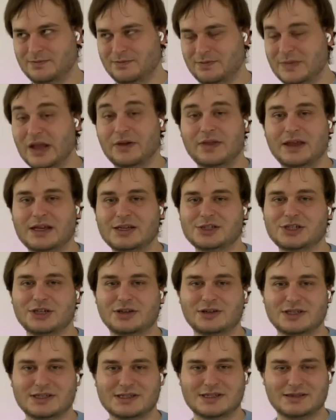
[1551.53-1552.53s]
Now the issue
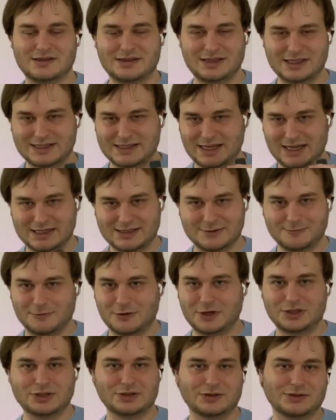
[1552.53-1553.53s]
is this has
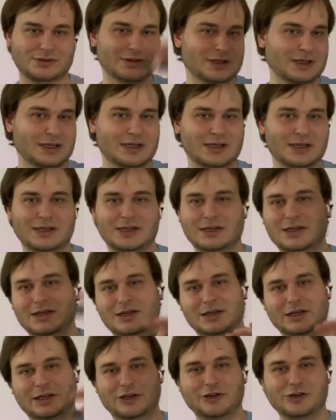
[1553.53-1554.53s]
one
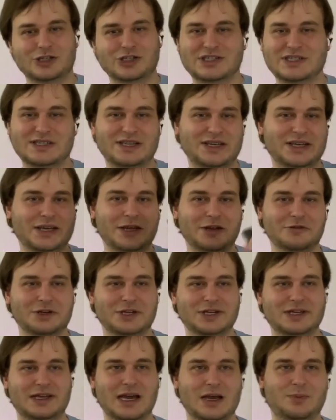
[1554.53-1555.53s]
huge
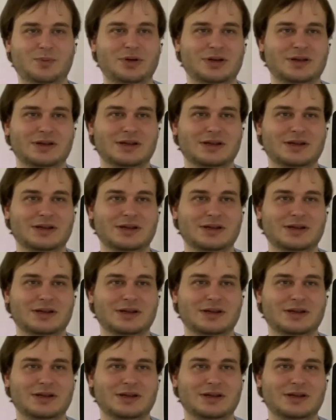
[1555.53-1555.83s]
security gap,